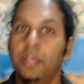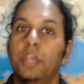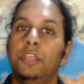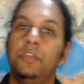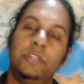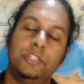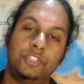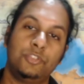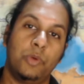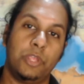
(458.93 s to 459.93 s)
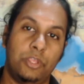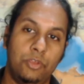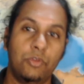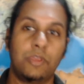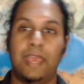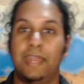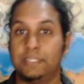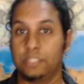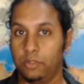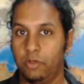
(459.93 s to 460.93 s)
You need to do what you can as a
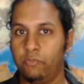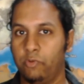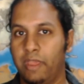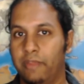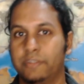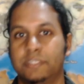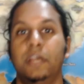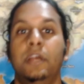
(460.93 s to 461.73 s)
lawful character